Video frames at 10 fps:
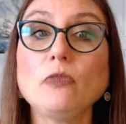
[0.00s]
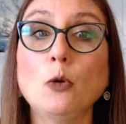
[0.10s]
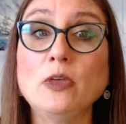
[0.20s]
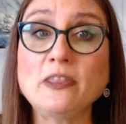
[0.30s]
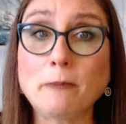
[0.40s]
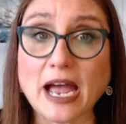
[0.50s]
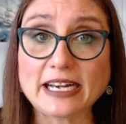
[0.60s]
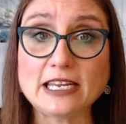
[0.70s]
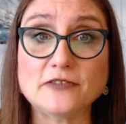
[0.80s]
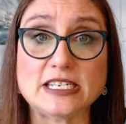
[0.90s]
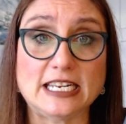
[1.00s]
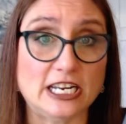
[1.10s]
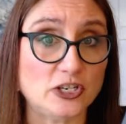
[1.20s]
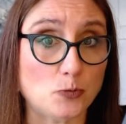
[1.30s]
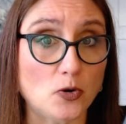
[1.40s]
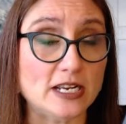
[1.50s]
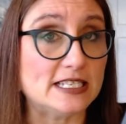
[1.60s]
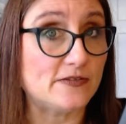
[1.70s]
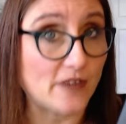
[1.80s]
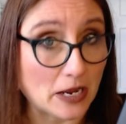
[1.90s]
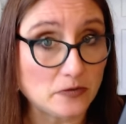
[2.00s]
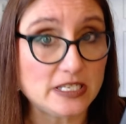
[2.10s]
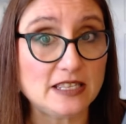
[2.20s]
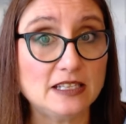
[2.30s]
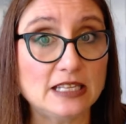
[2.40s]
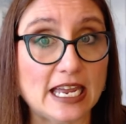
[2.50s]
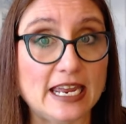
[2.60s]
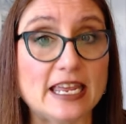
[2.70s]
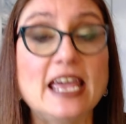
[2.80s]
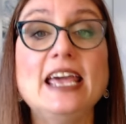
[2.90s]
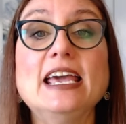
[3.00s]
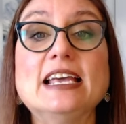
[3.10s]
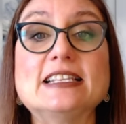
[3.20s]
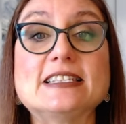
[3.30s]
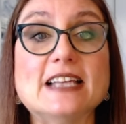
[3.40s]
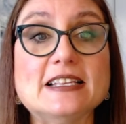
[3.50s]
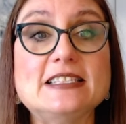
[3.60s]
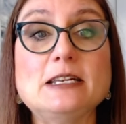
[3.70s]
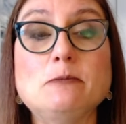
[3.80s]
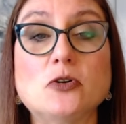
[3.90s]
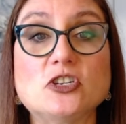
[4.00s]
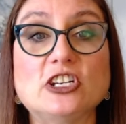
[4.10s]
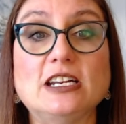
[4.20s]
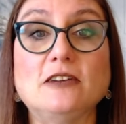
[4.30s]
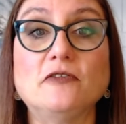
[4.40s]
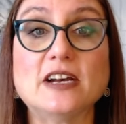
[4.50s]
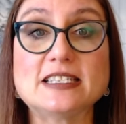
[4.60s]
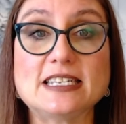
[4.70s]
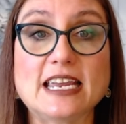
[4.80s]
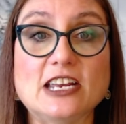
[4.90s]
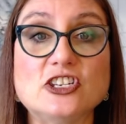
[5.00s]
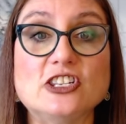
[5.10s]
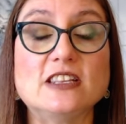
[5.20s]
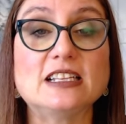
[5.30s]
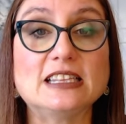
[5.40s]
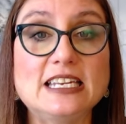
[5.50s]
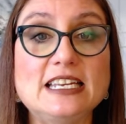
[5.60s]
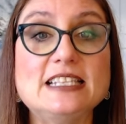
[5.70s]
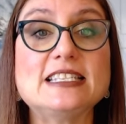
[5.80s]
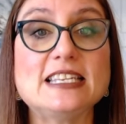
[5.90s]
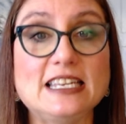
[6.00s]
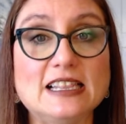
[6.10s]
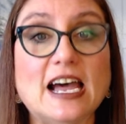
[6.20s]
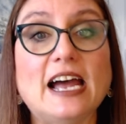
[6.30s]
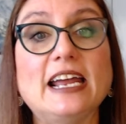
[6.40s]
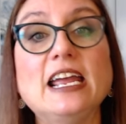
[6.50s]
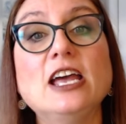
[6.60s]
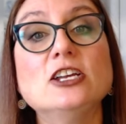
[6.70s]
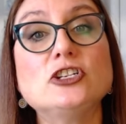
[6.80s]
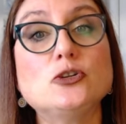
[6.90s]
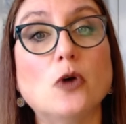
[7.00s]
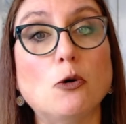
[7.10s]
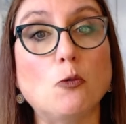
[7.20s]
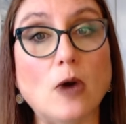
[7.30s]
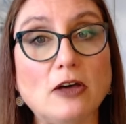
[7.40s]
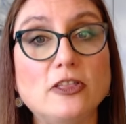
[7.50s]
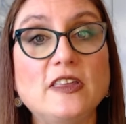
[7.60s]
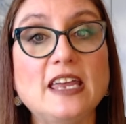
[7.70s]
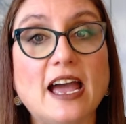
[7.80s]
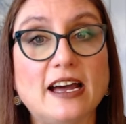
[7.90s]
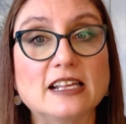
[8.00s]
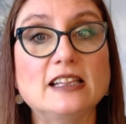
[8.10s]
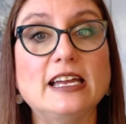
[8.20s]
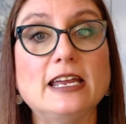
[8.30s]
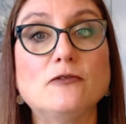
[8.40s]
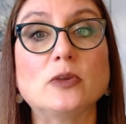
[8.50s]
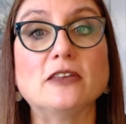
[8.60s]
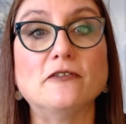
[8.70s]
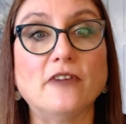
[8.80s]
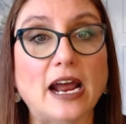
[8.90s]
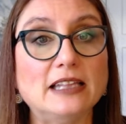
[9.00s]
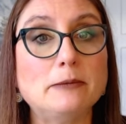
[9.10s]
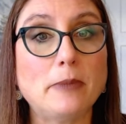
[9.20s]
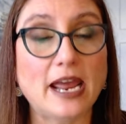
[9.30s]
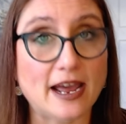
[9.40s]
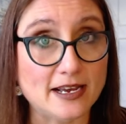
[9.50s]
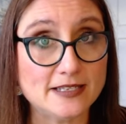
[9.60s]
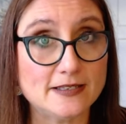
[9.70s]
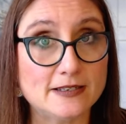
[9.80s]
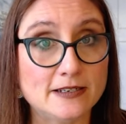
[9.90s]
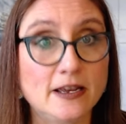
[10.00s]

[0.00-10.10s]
When the body of a teenage boy is found in the lake, it sets in motion an investigation that leads Eli to a wealthy enclave with a violent past,